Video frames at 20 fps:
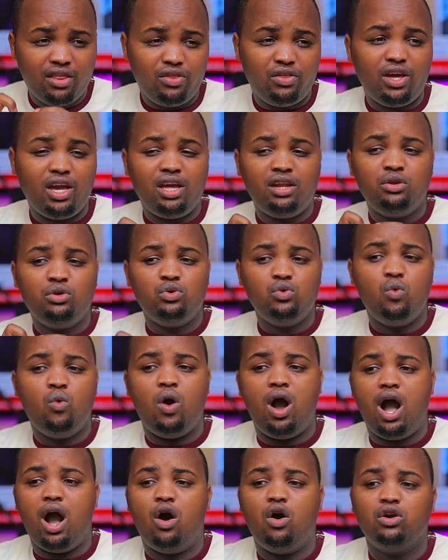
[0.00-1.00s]
then
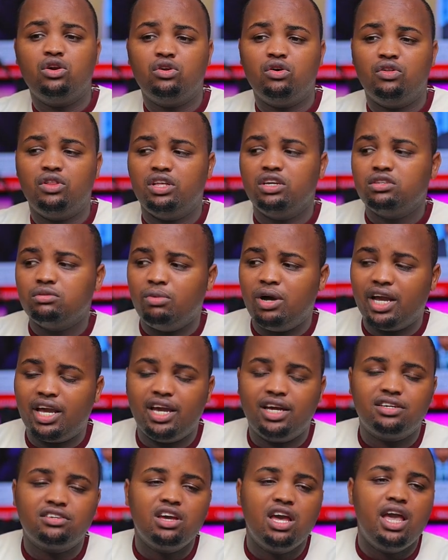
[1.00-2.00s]
you are on this
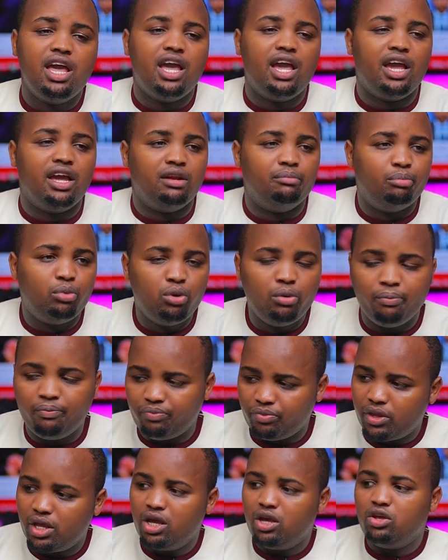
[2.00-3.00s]
market, and
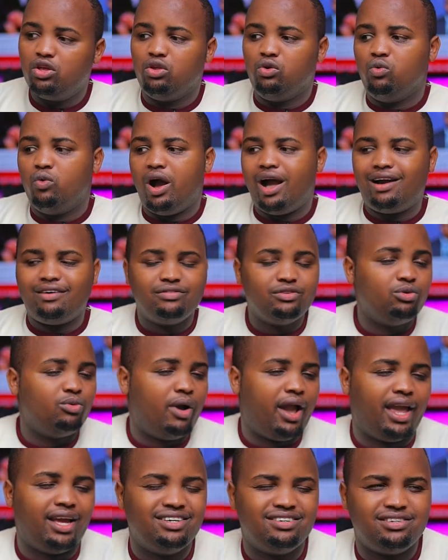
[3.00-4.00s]
boom, you have
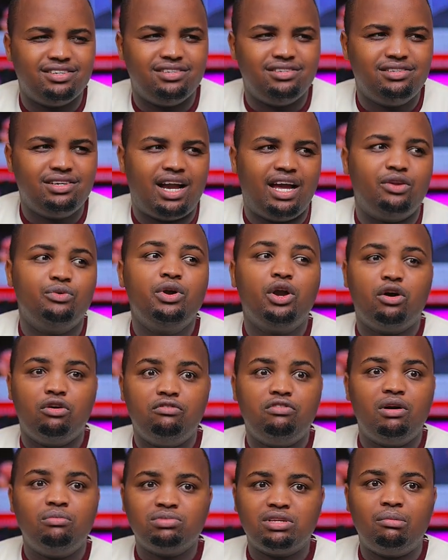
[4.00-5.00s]
your entries. Can we
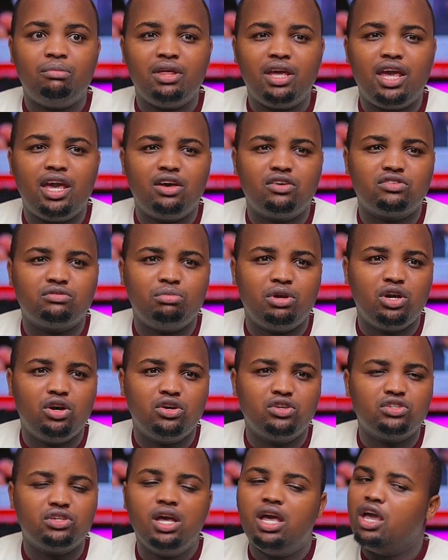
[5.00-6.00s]
confirm something else?
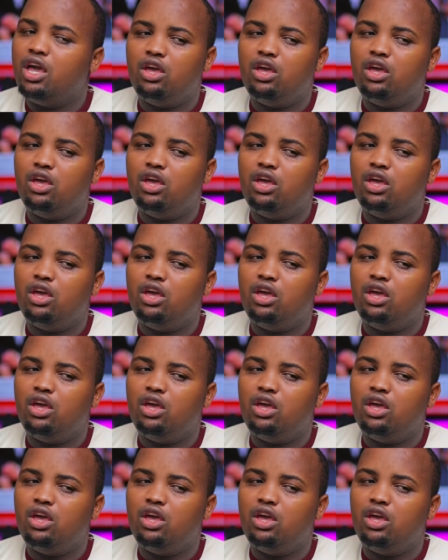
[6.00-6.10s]
Because